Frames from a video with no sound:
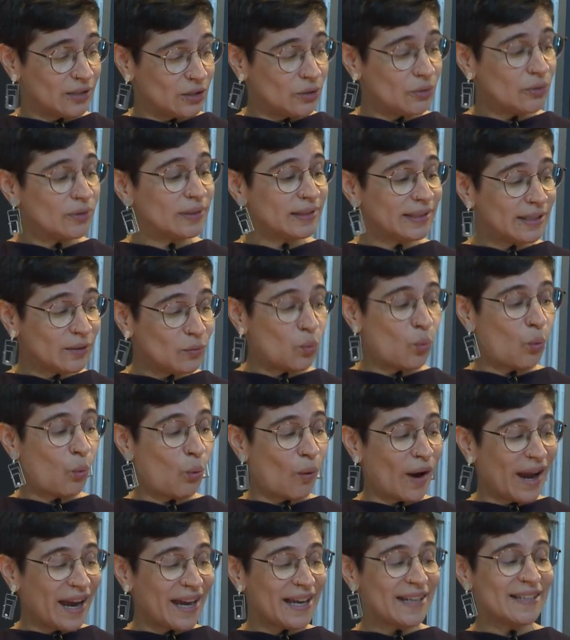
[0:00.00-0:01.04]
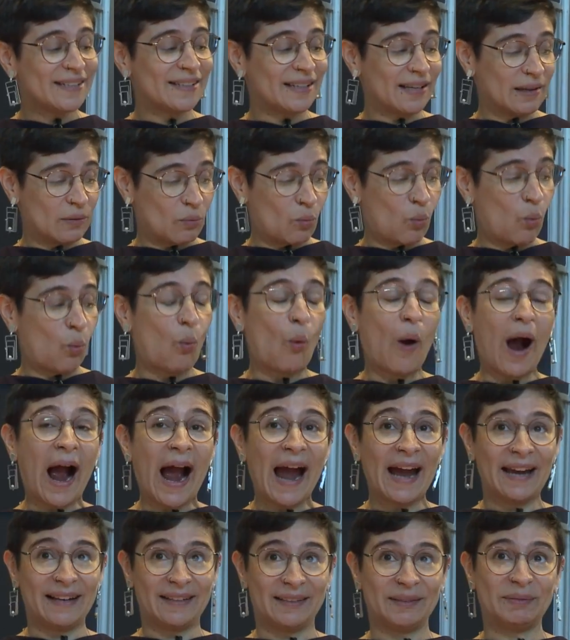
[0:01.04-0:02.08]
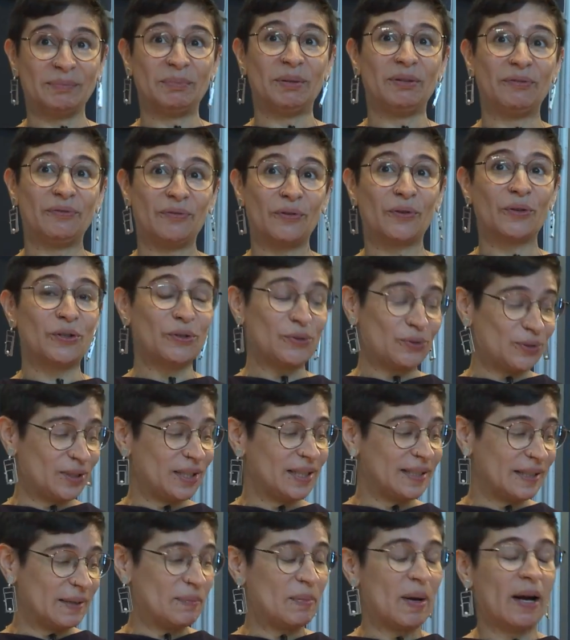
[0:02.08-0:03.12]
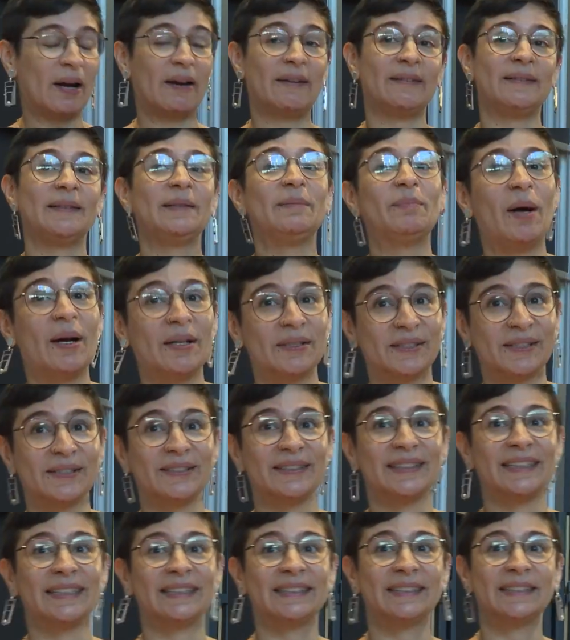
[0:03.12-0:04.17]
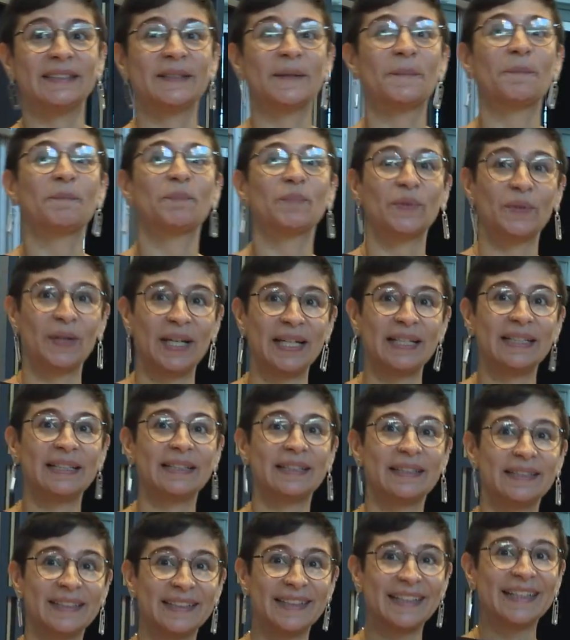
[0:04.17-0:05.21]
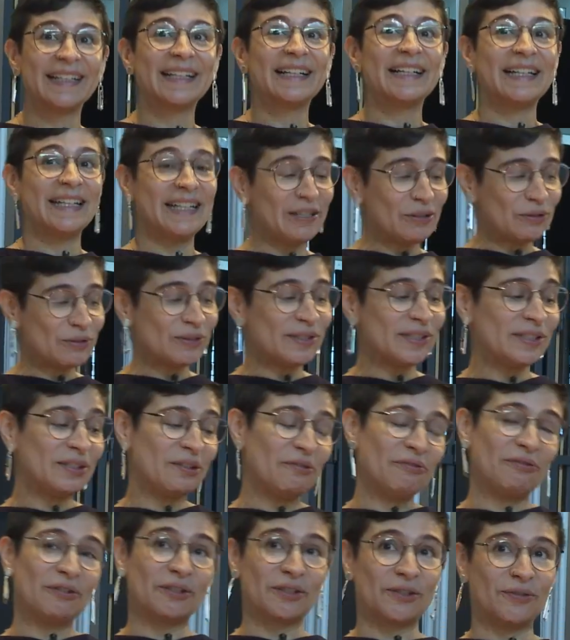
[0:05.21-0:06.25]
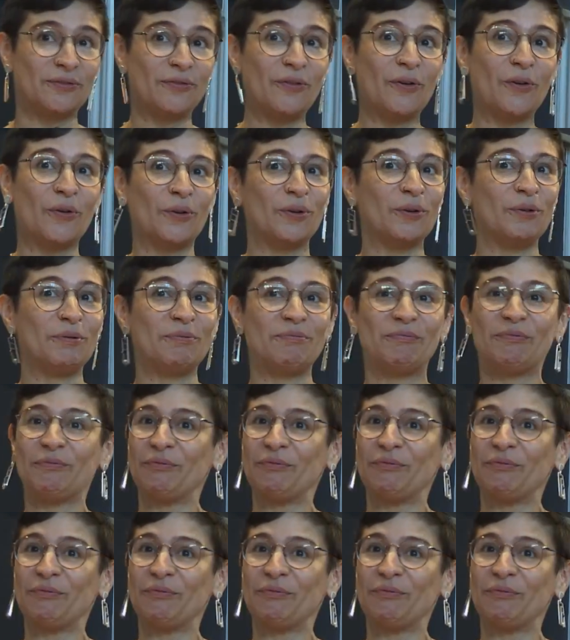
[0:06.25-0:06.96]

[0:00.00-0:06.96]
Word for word: Euclid waits a while before using the parallel postulate, right? He uses the first four,